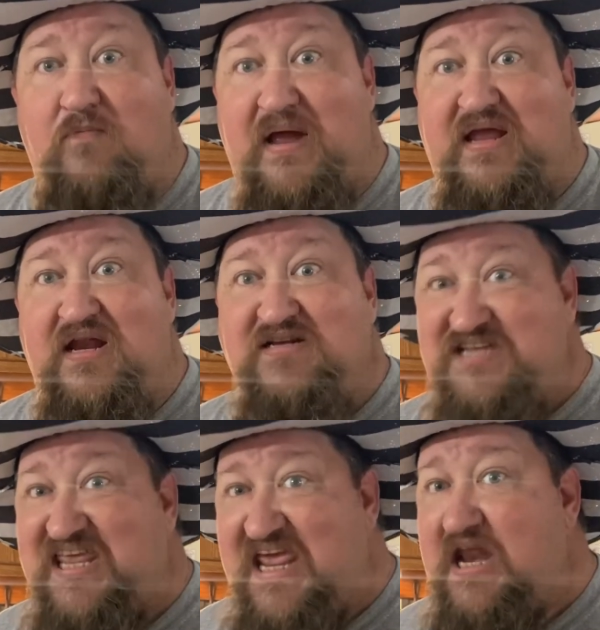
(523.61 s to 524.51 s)
making a
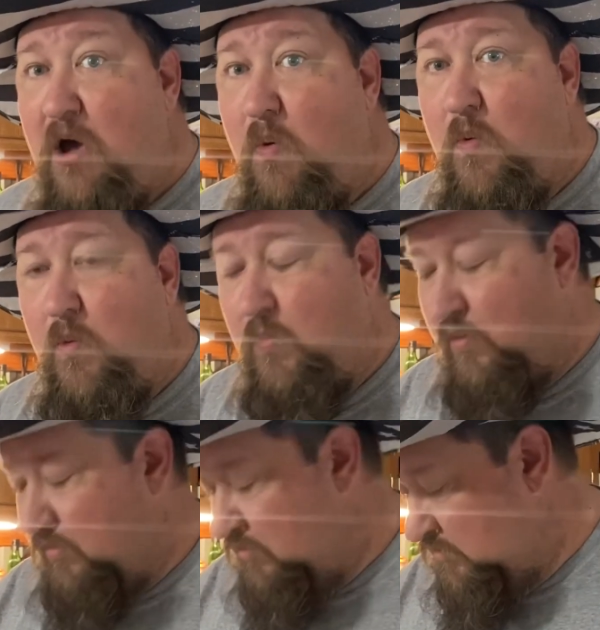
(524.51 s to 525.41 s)
taquito.
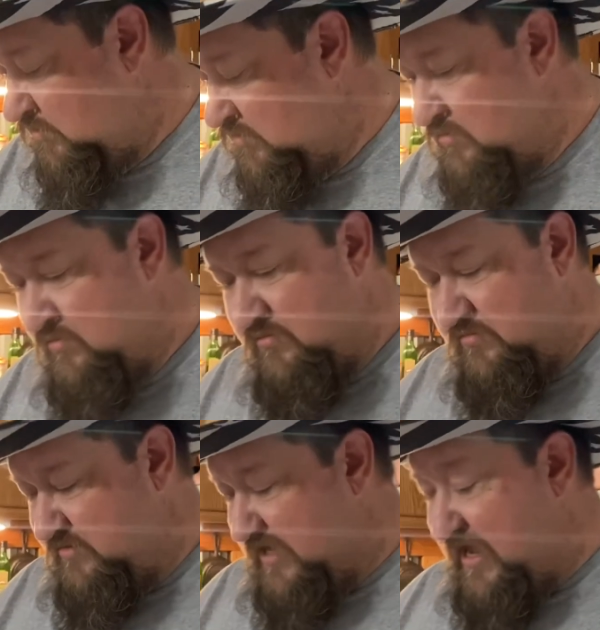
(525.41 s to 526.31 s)

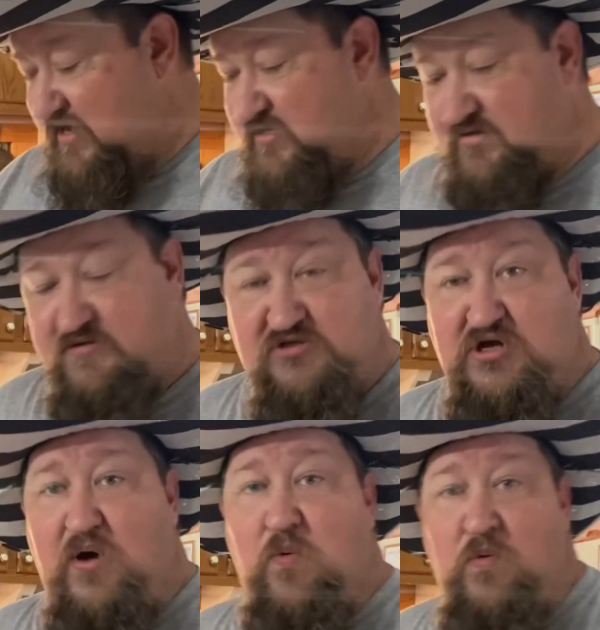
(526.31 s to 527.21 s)
Okay?
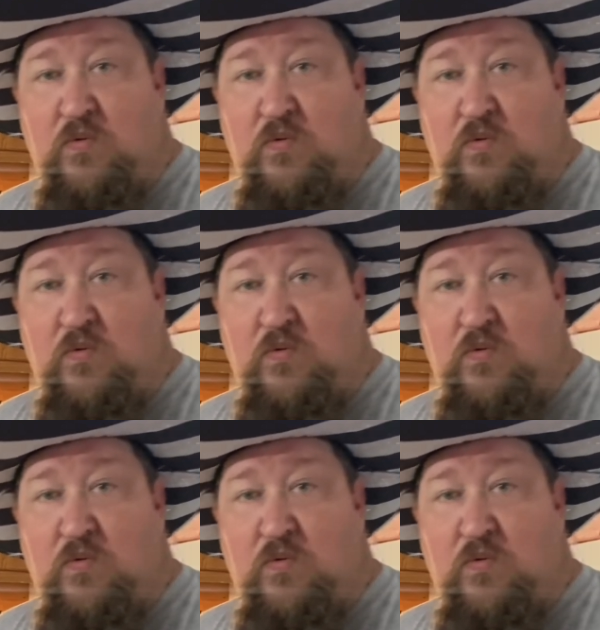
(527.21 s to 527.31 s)
So,